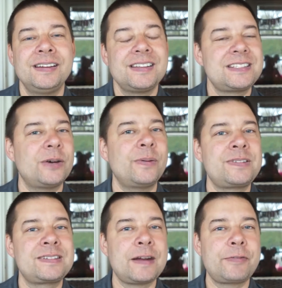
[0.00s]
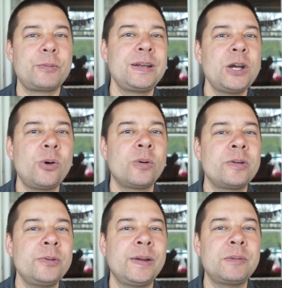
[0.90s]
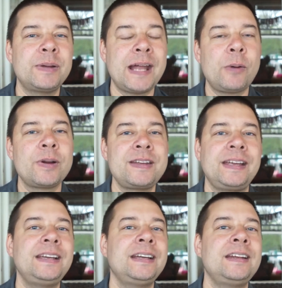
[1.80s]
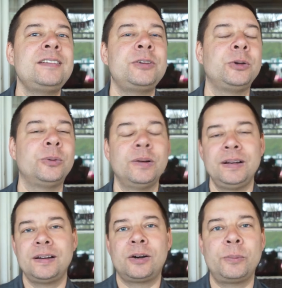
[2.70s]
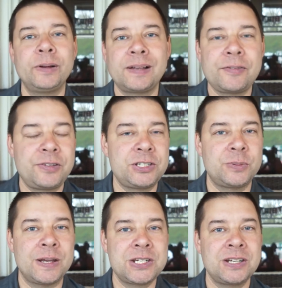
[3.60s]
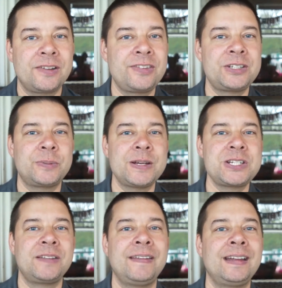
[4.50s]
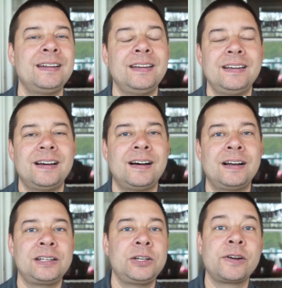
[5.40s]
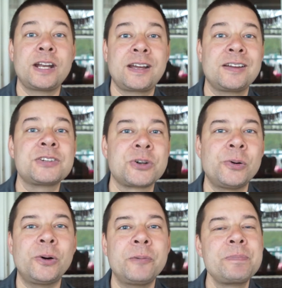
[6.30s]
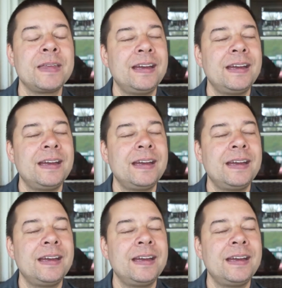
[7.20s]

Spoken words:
So it's stuff that we know what we're doing, but now we're taking it into a real life situation, a situation that you're going to control.